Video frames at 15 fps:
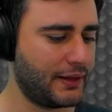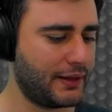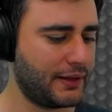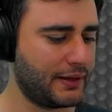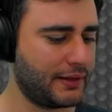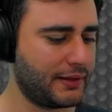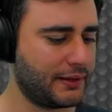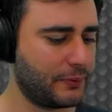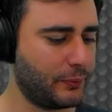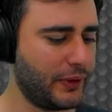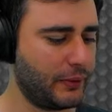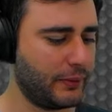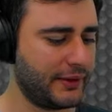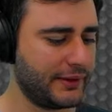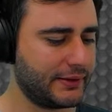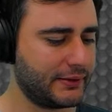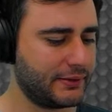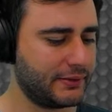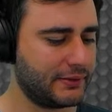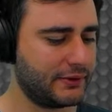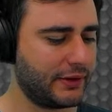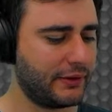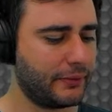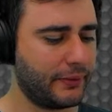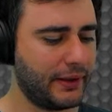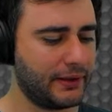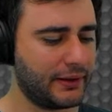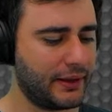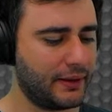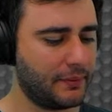We will
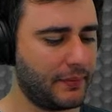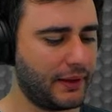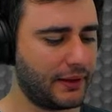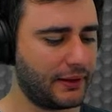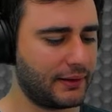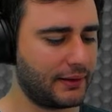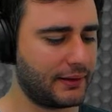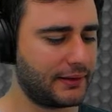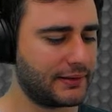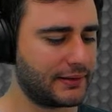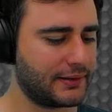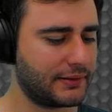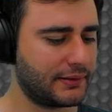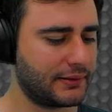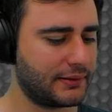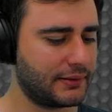generate them in this